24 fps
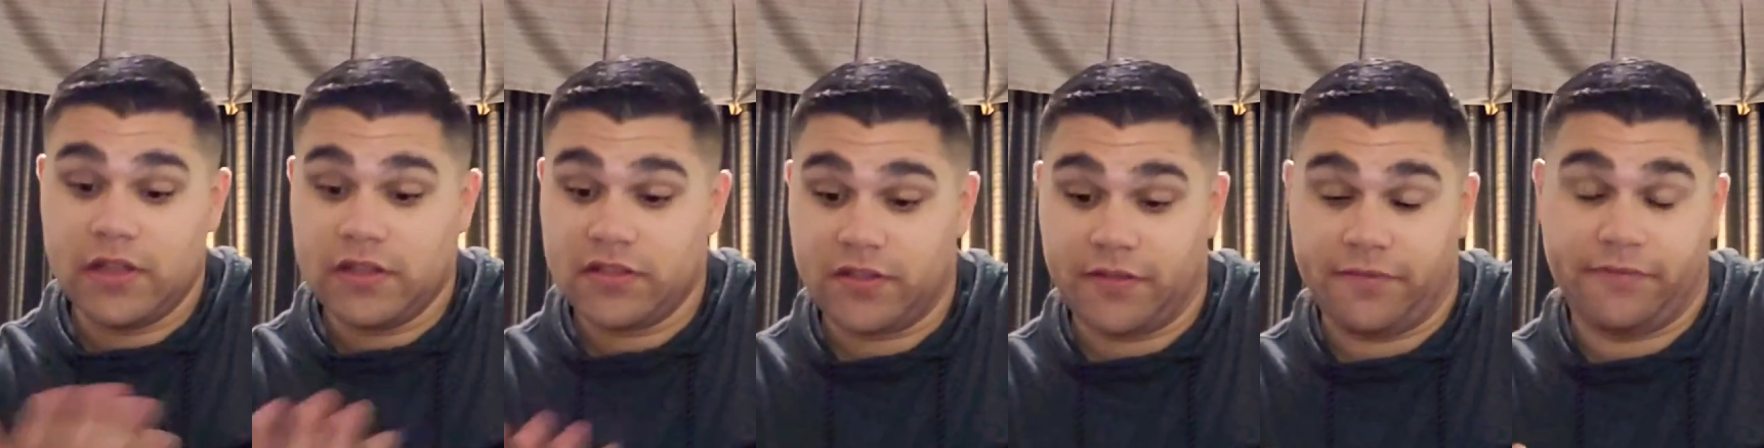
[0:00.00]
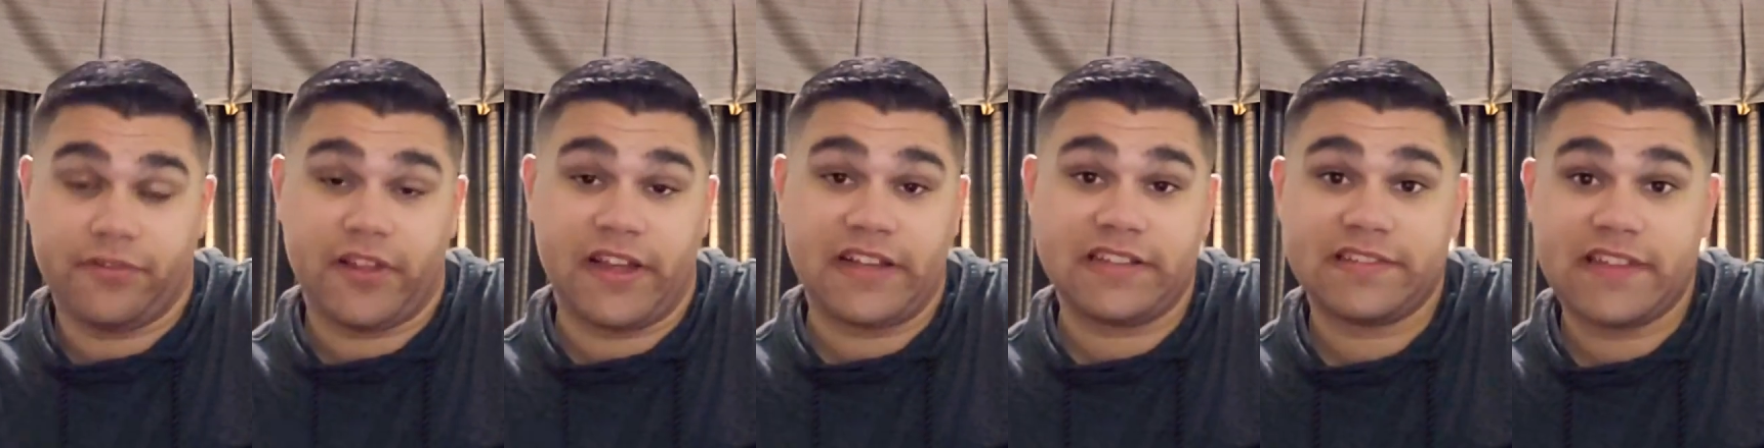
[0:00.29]
the
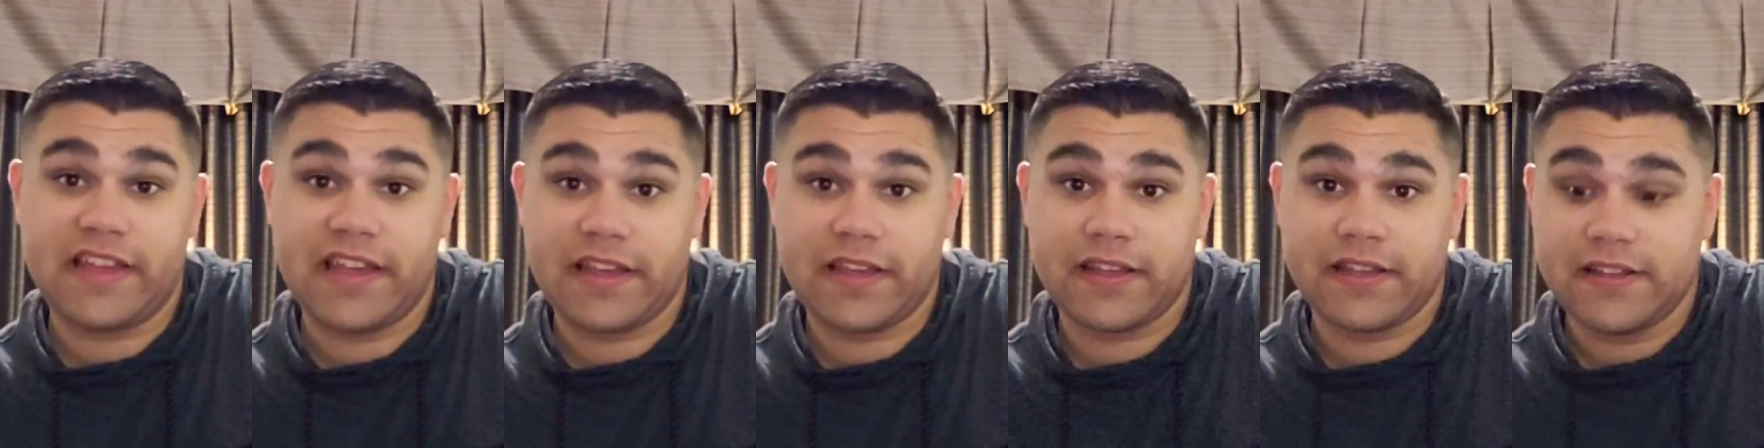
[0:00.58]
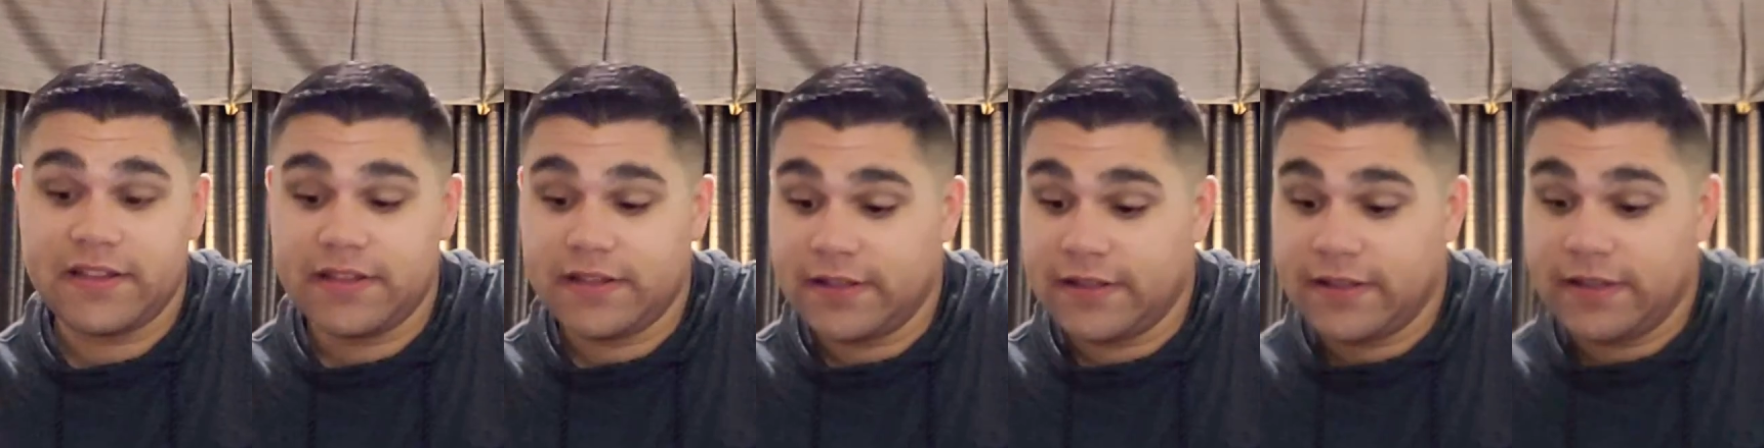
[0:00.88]
flight deck
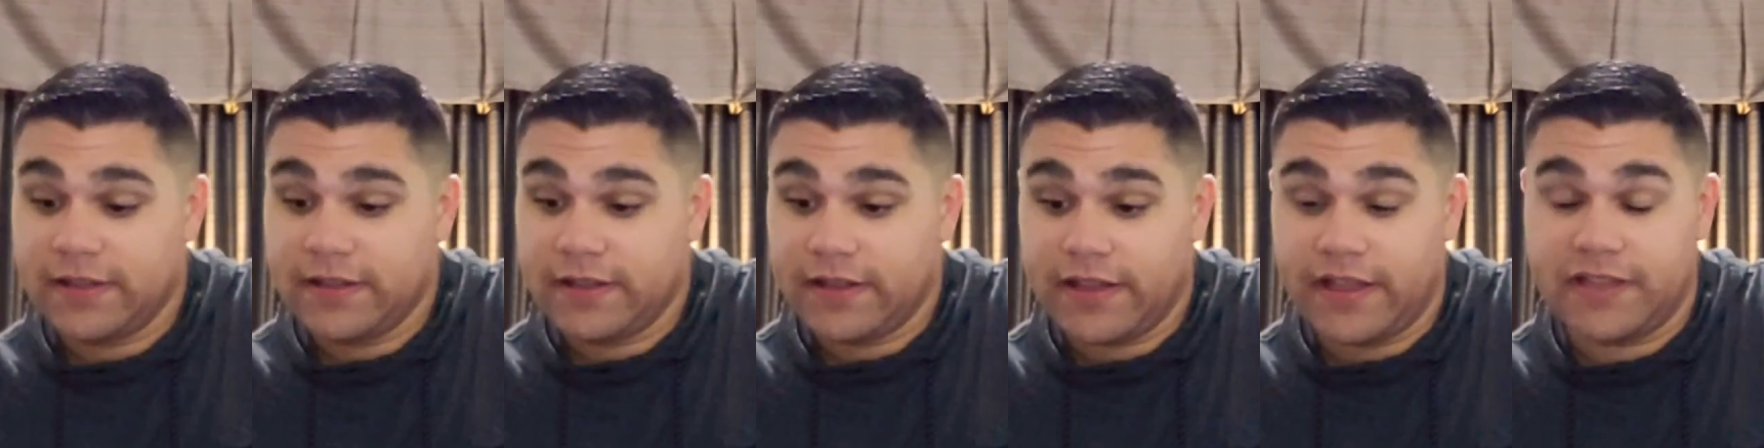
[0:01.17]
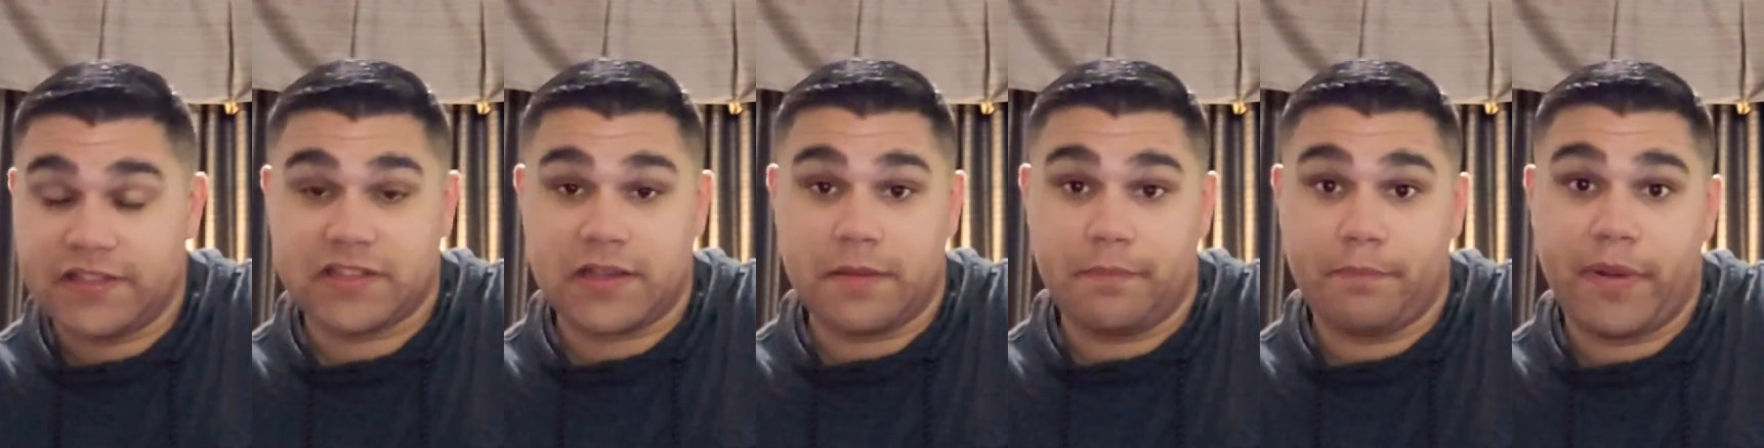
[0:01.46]

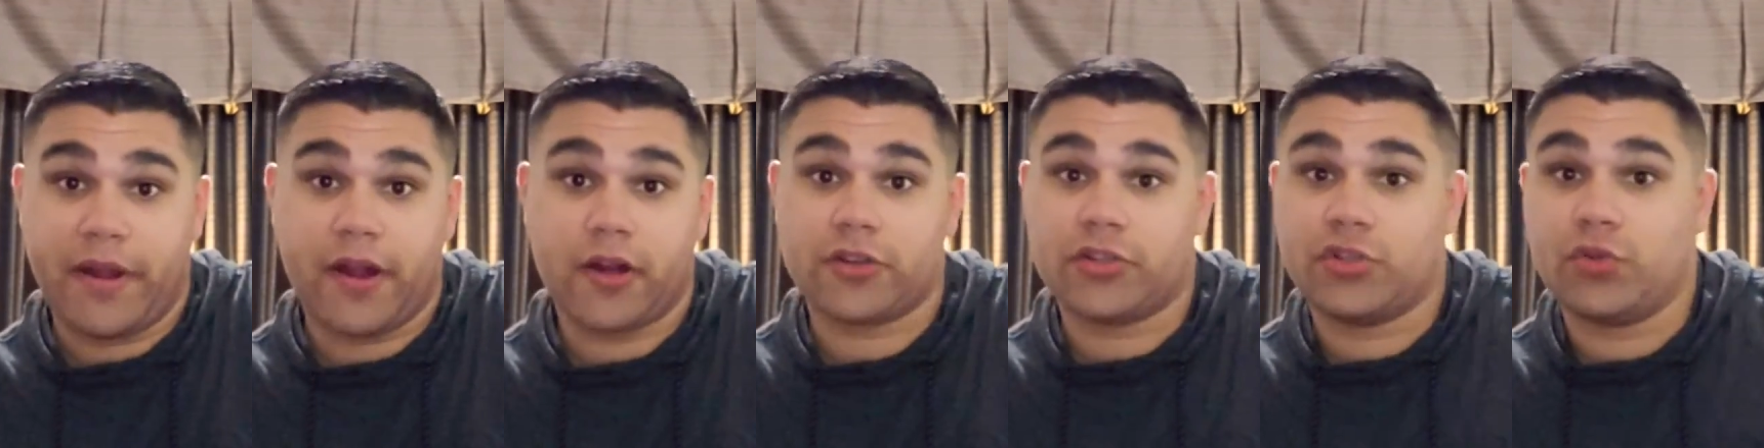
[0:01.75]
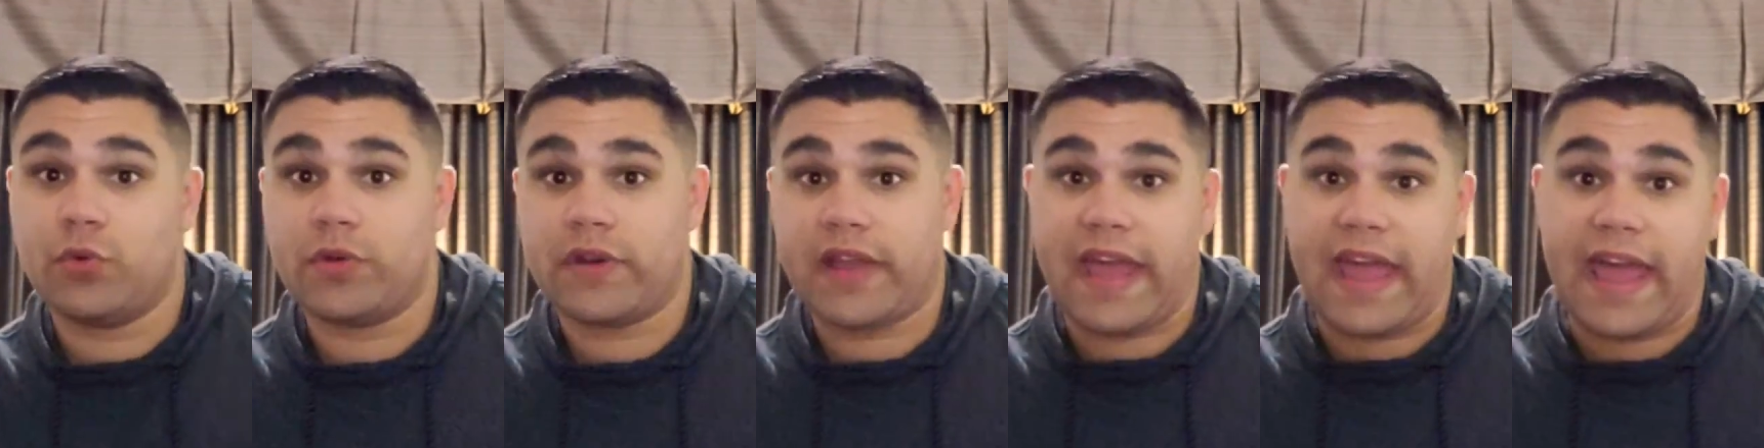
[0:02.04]
is compared
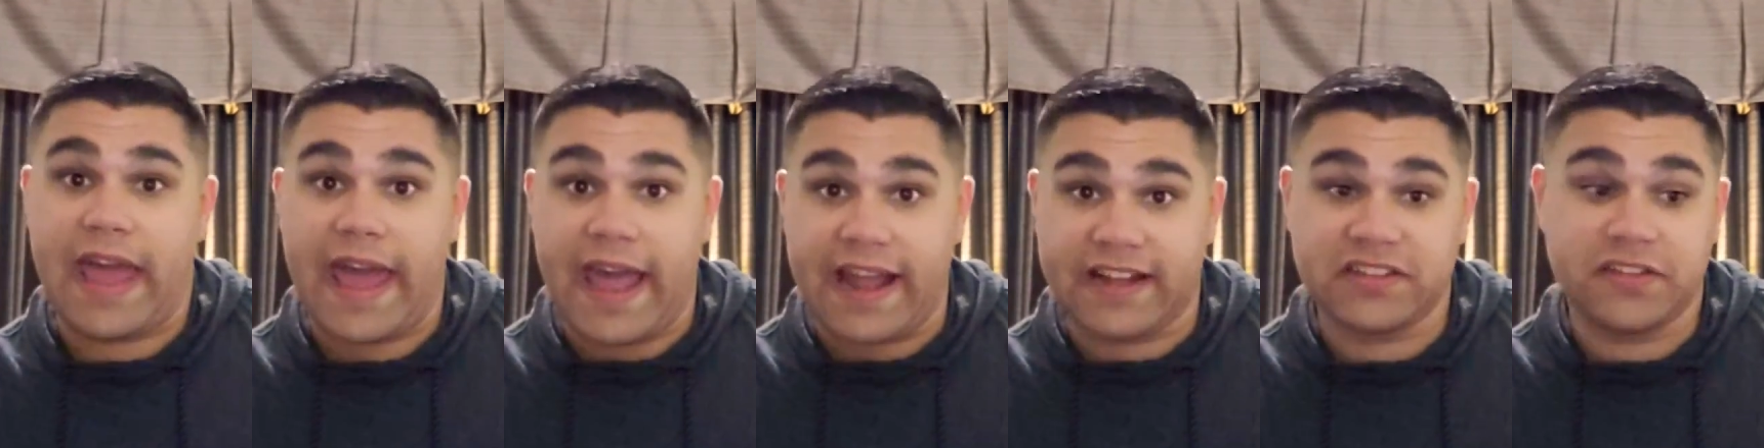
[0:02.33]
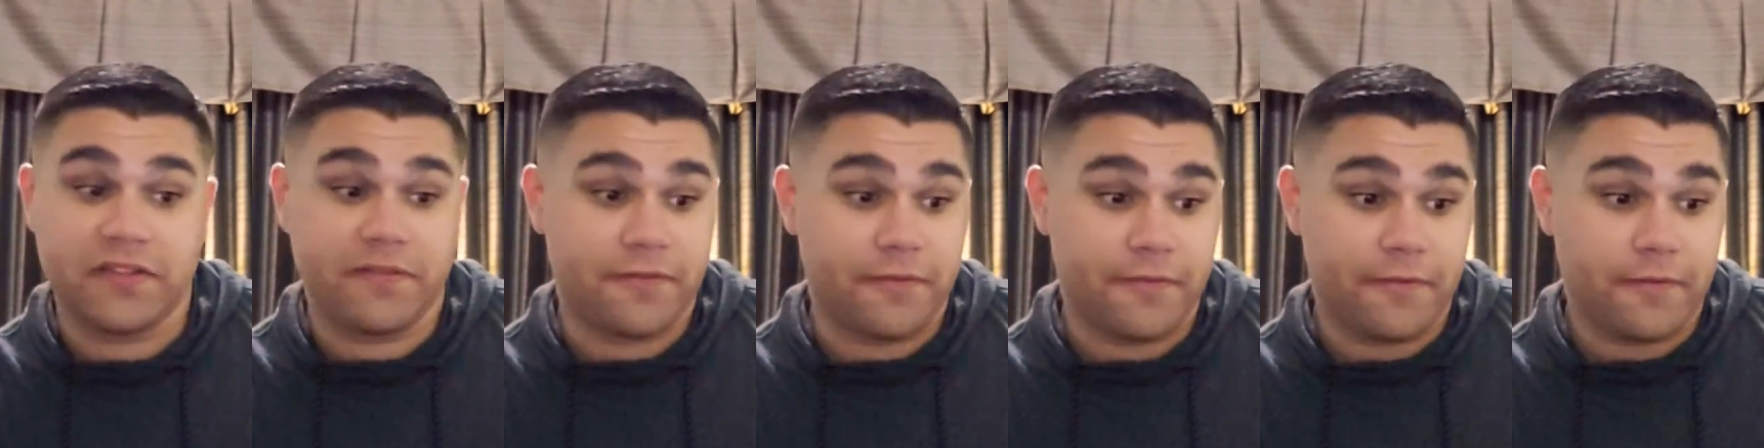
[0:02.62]
to an
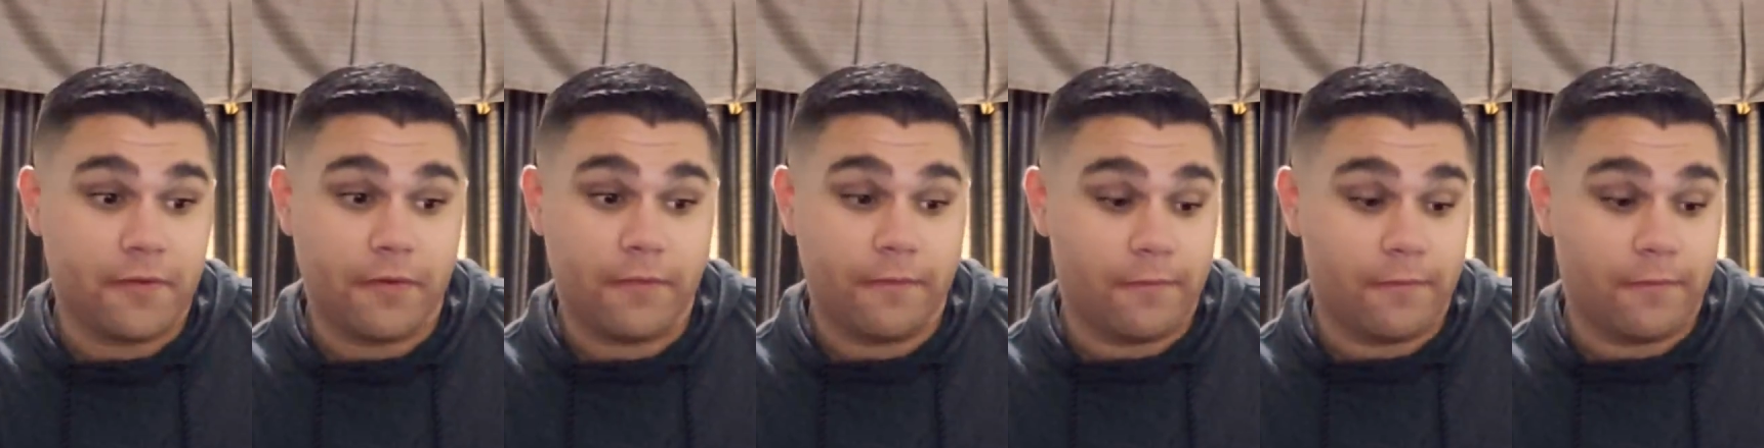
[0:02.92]
active